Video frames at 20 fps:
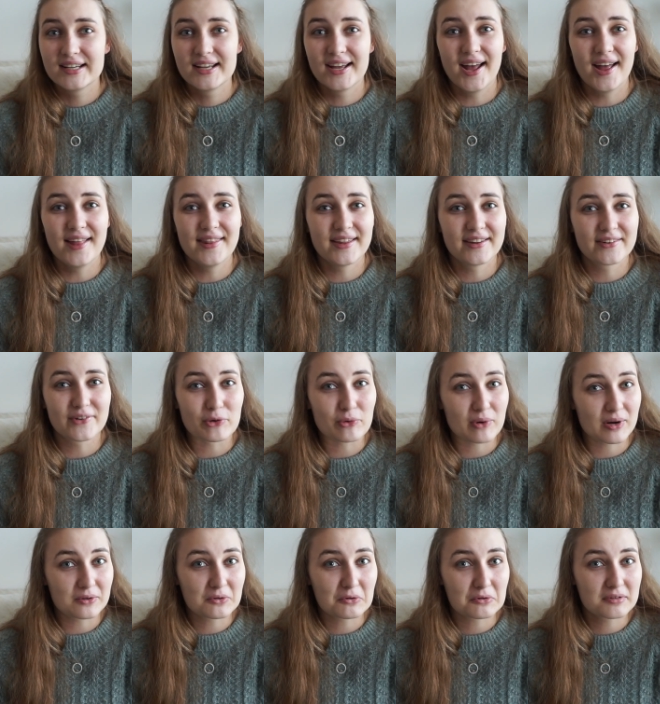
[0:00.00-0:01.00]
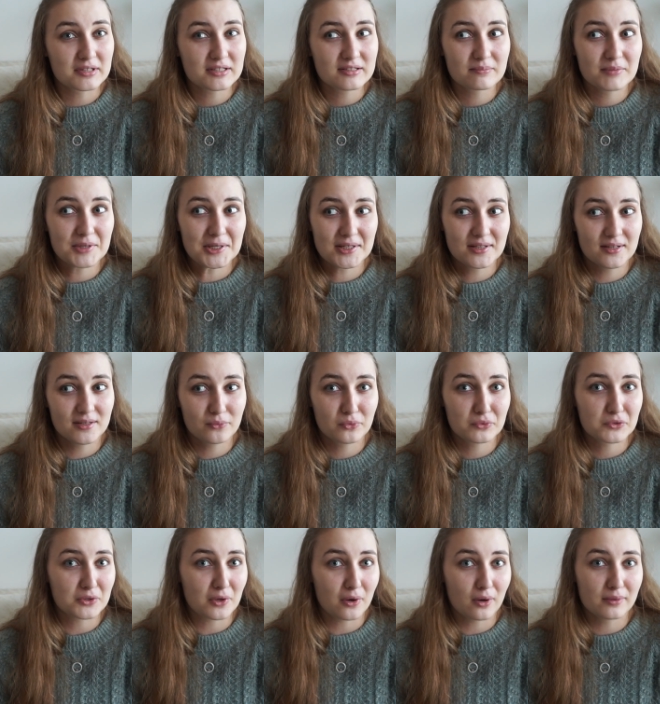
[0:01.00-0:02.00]
And then around Christmas, it
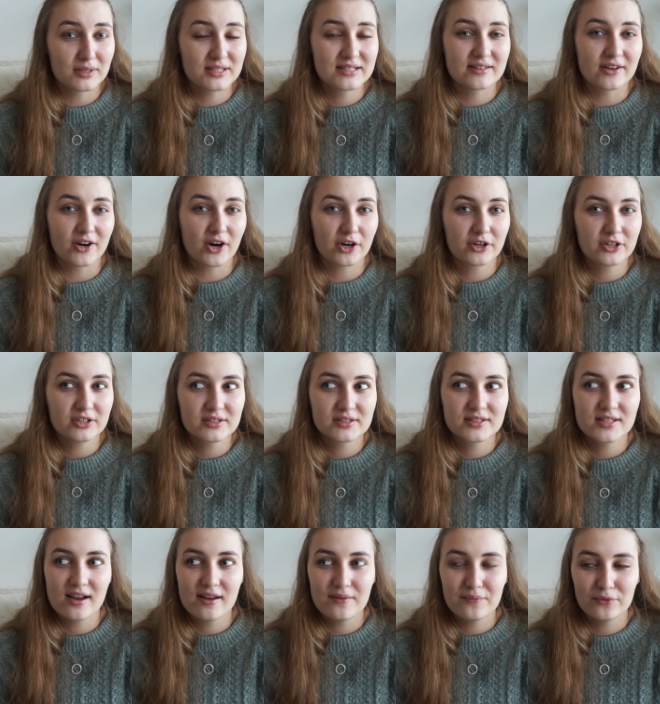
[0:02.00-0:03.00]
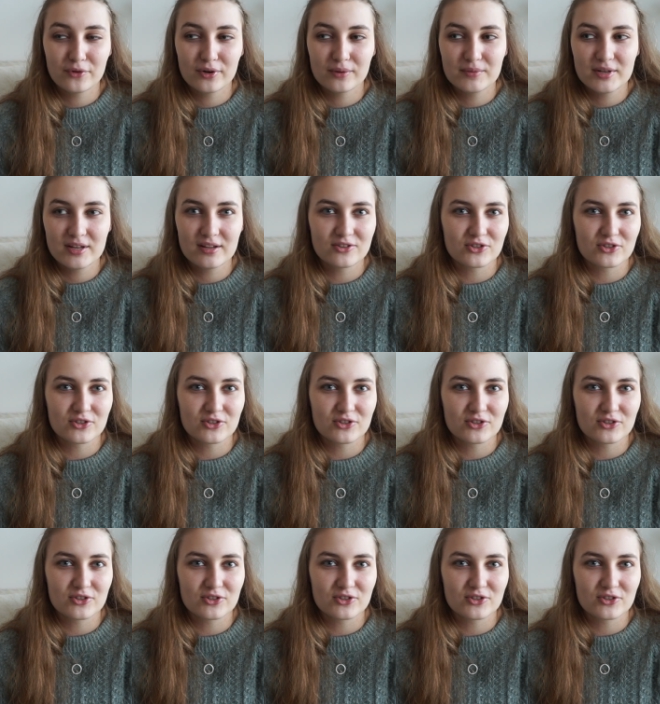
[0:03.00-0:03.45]
was always the hardest time for me,